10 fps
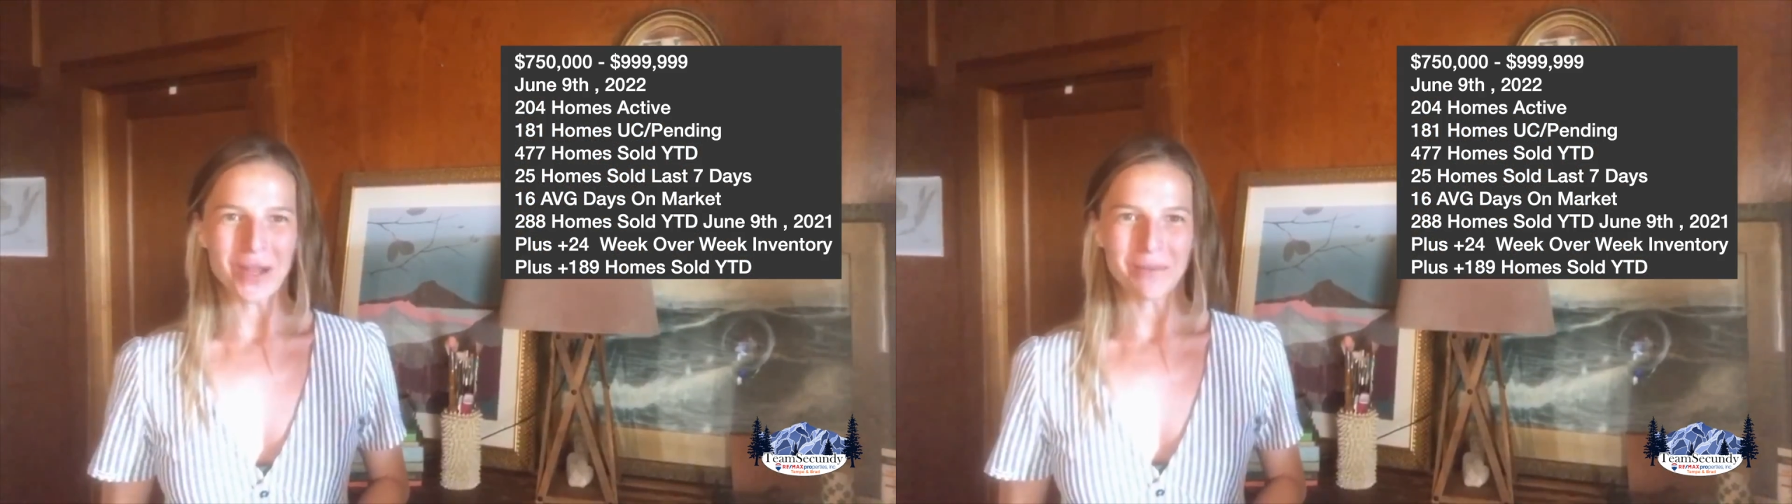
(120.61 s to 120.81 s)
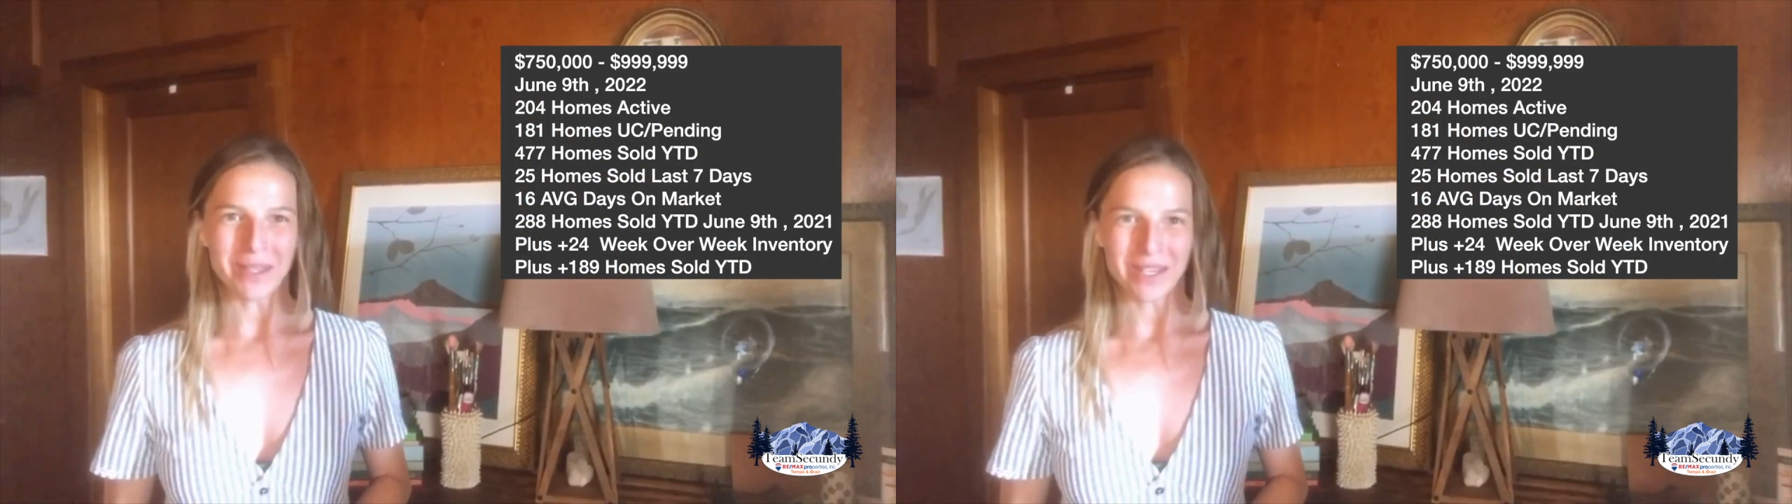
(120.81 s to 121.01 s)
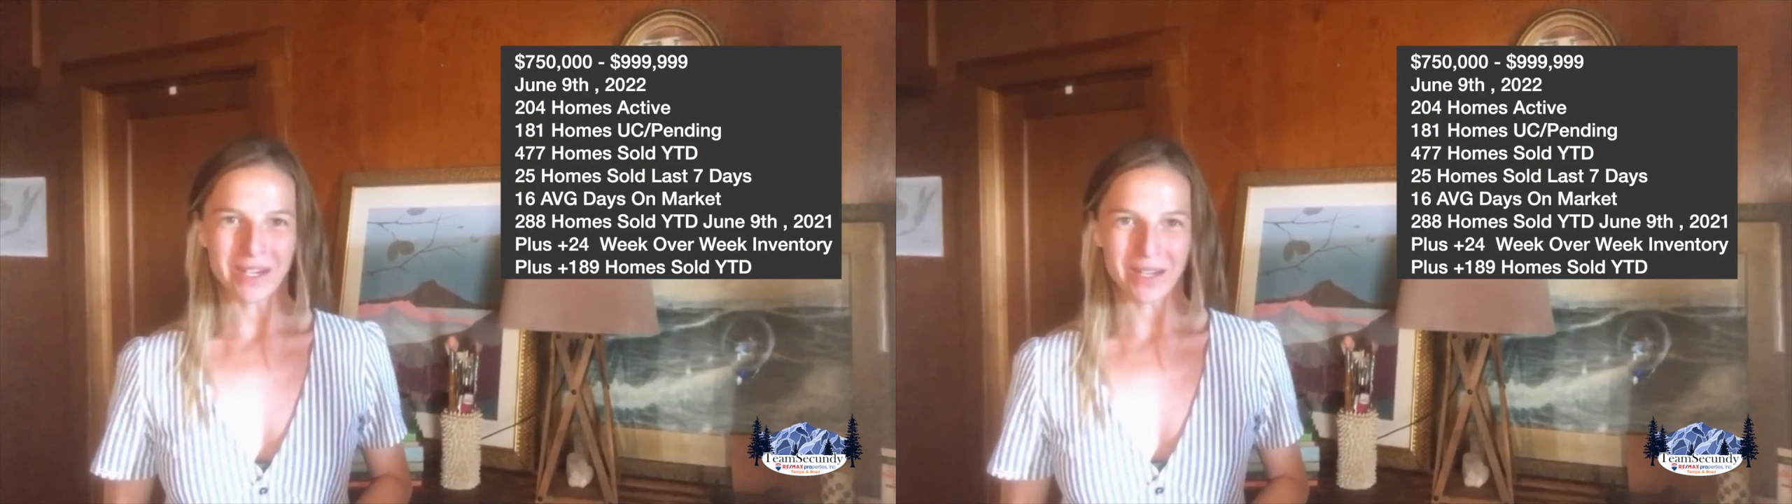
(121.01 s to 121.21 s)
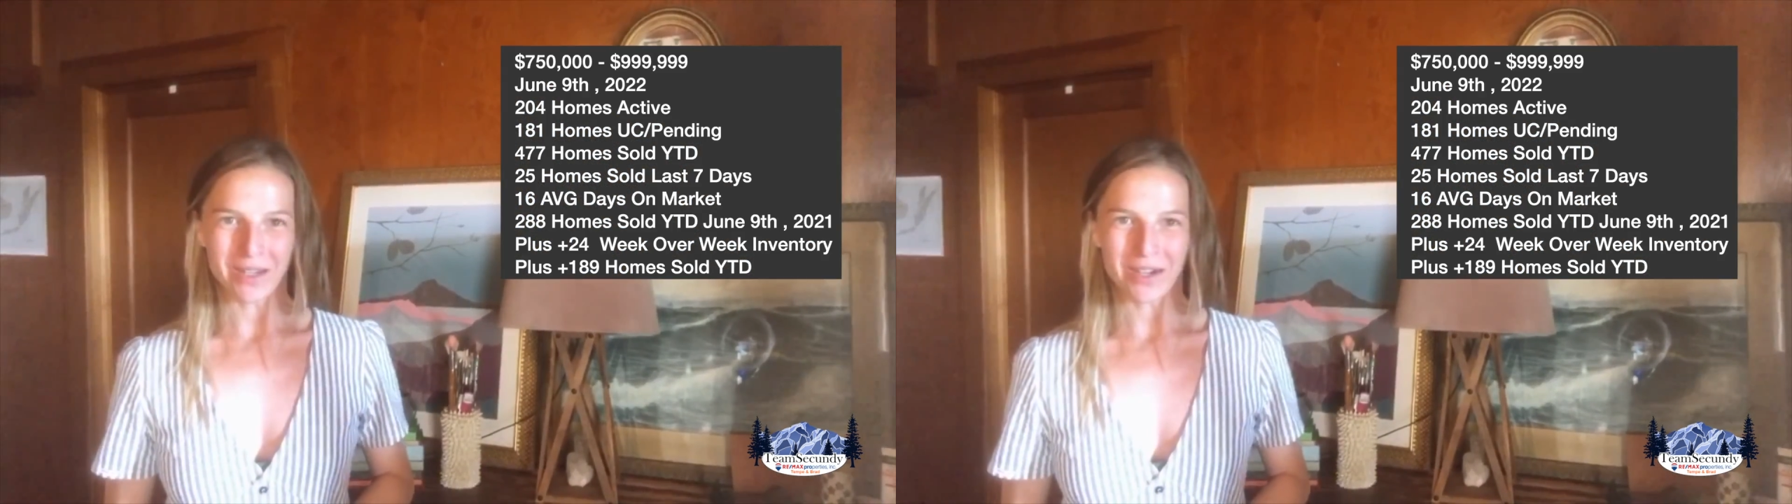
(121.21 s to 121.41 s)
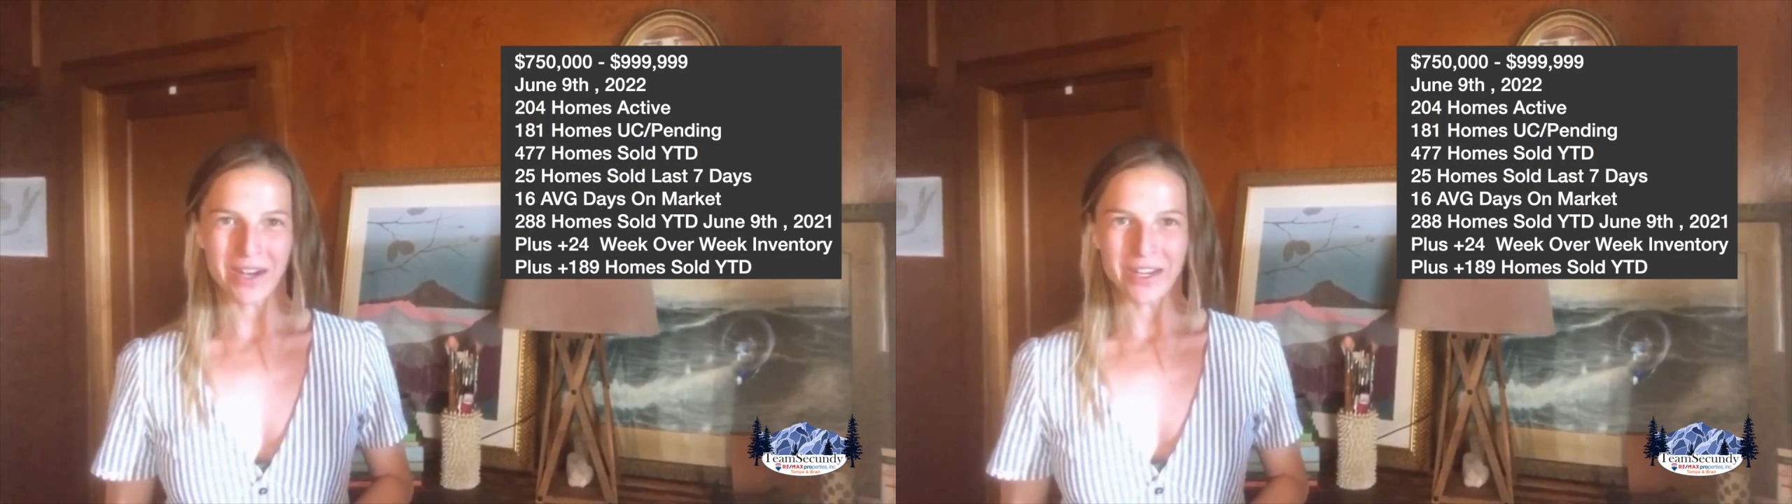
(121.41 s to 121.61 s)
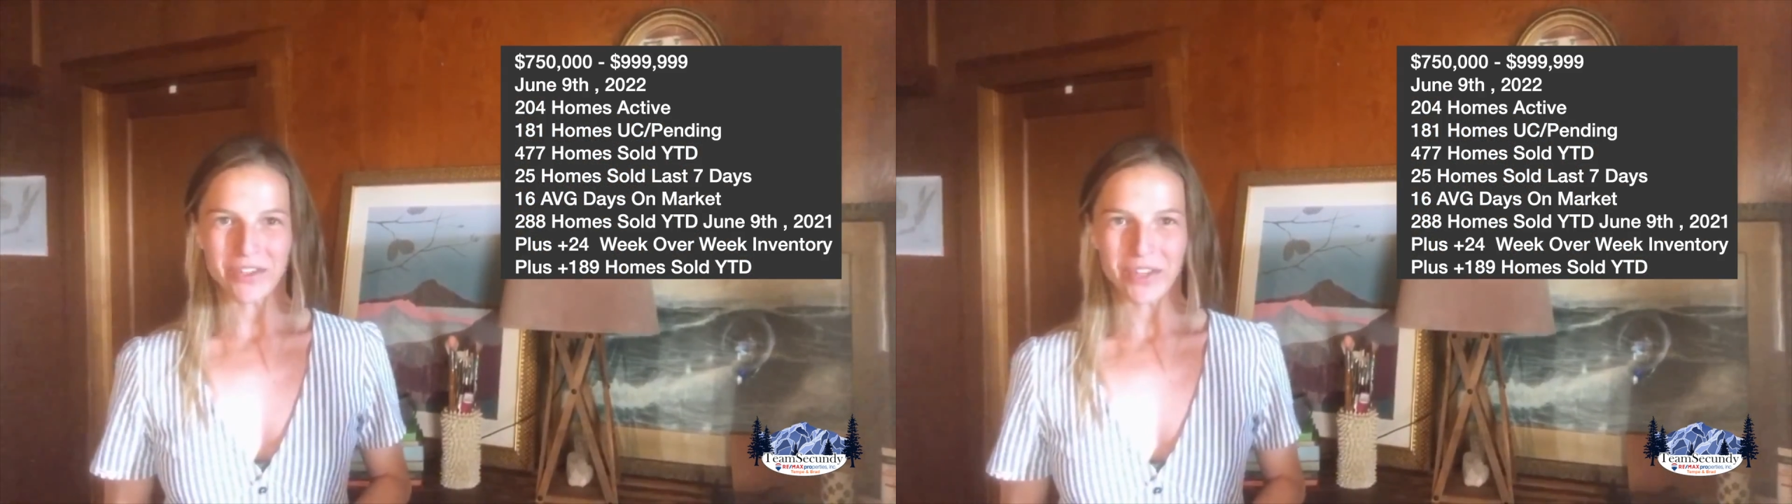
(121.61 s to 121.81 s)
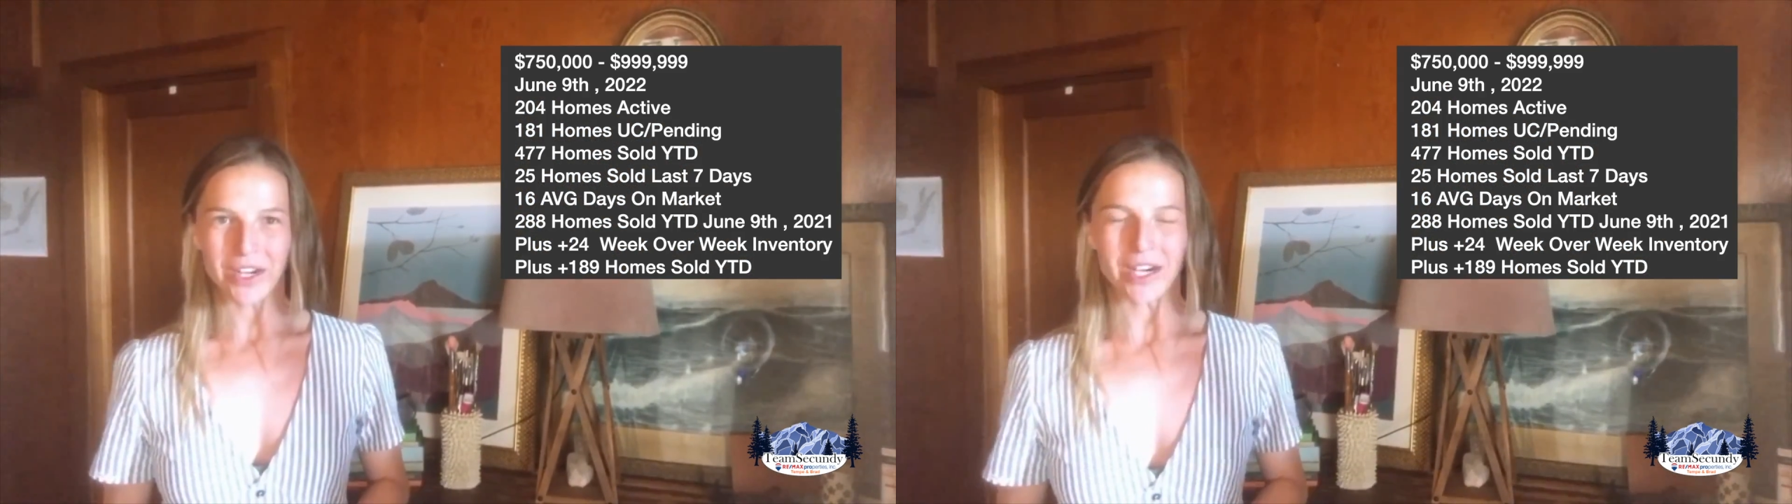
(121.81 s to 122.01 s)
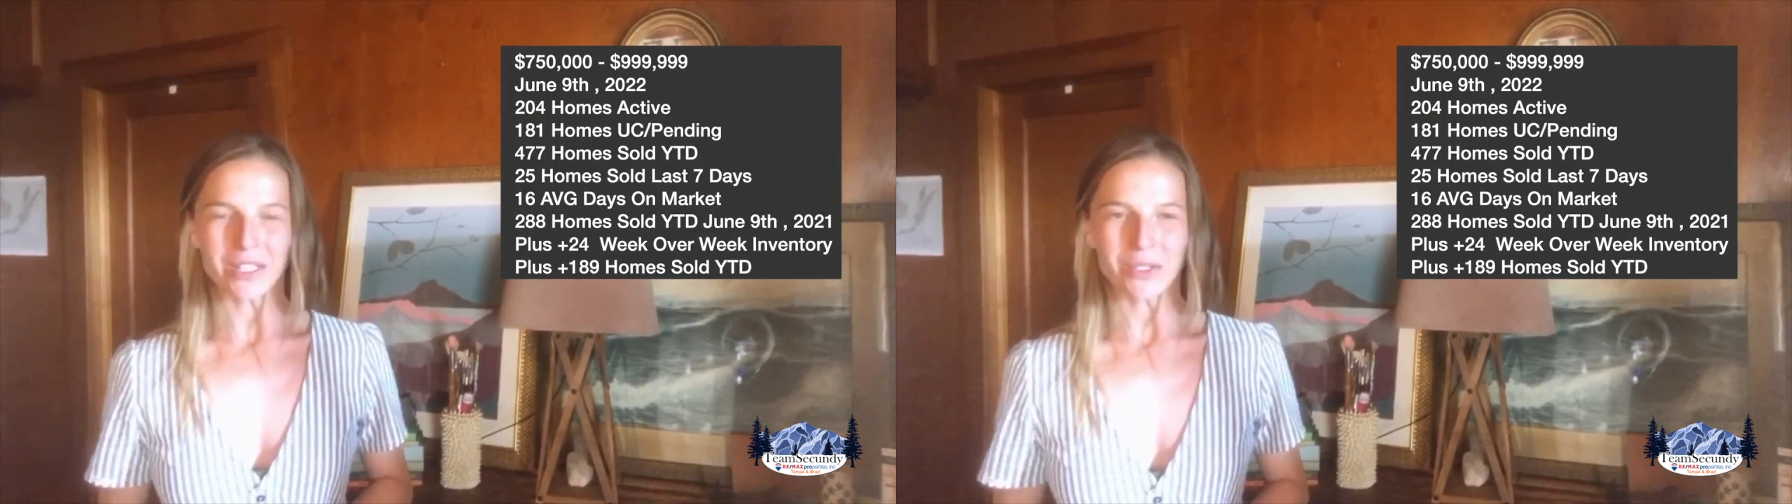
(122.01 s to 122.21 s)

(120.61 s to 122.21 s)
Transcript: one million dollars range, there are